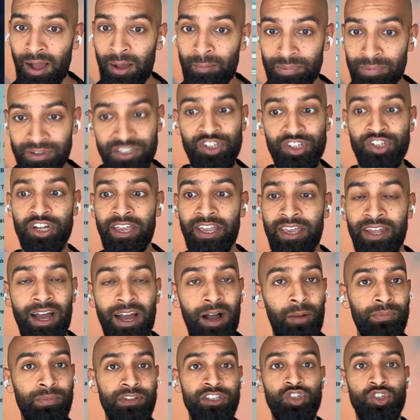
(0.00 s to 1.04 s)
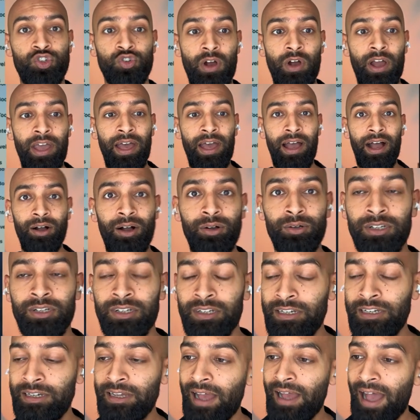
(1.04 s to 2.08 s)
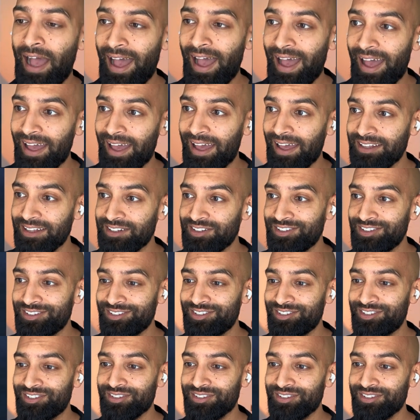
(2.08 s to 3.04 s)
Please check it out. Please try it out. And